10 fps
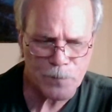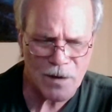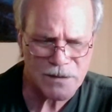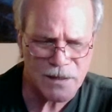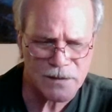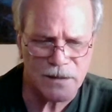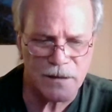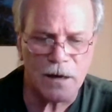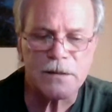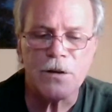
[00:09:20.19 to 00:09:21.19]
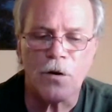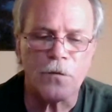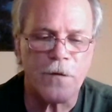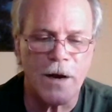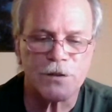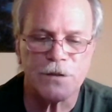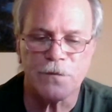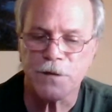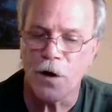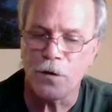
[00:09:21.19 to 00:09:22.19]
It says conduct the
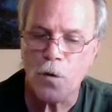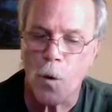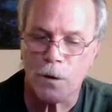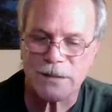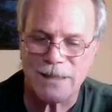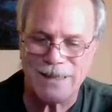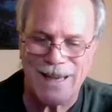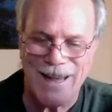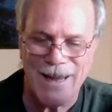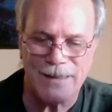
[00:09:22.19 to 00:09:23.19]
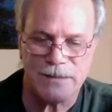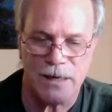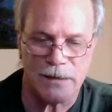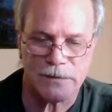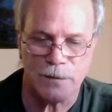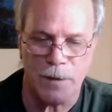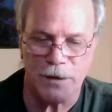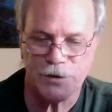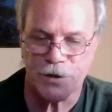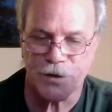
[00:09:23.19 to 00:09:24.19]
old-fashioned float or sink egg test to
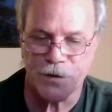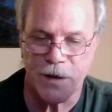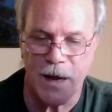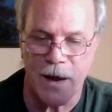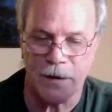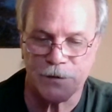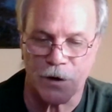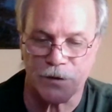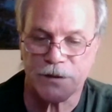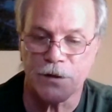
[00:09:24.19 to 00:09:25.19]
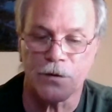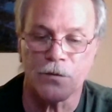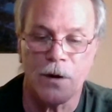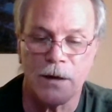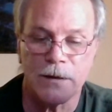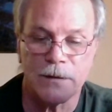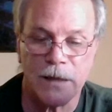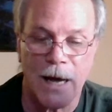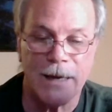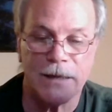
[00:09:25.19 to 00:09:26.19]
make sure the eggs are still
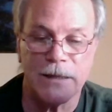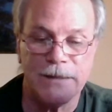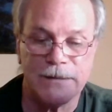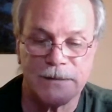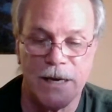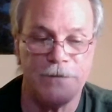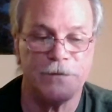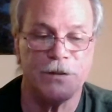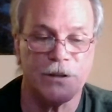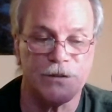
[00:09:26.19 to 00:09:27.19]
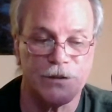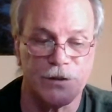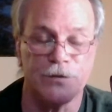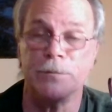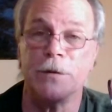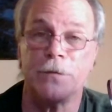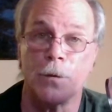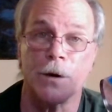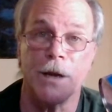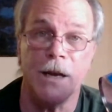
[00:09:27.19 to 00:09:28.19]
likely safe to consume
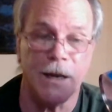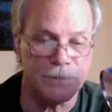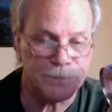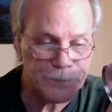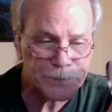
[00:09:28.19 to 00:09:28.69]
before eating.